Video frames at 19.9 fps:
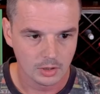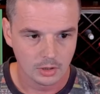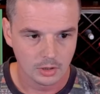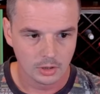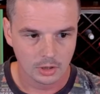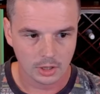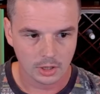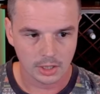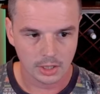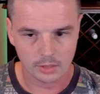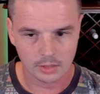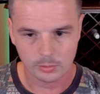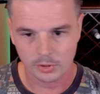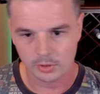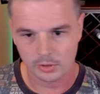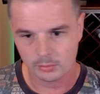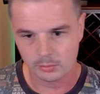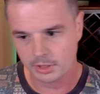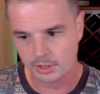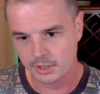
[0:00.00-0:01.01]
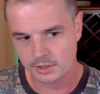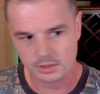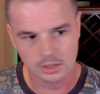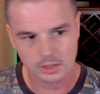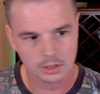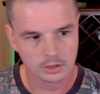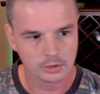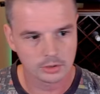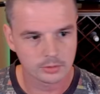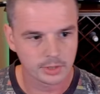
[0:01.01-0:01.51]
Alright, opponent plays
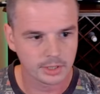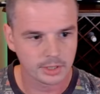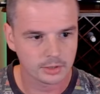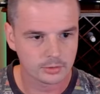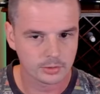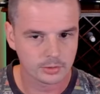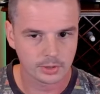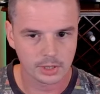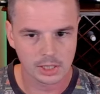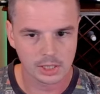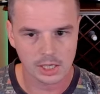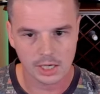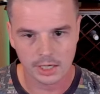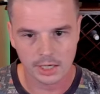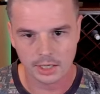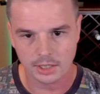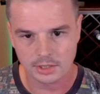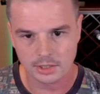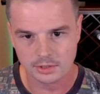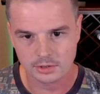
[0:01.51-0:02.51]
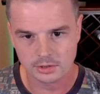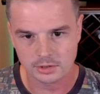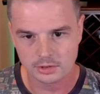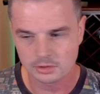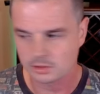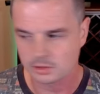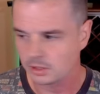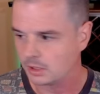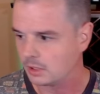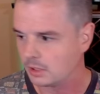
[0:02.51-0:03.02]
Khan the Great Creator,
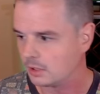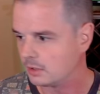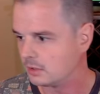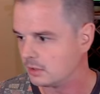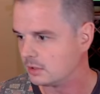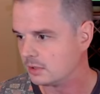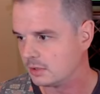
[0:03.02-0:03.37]
and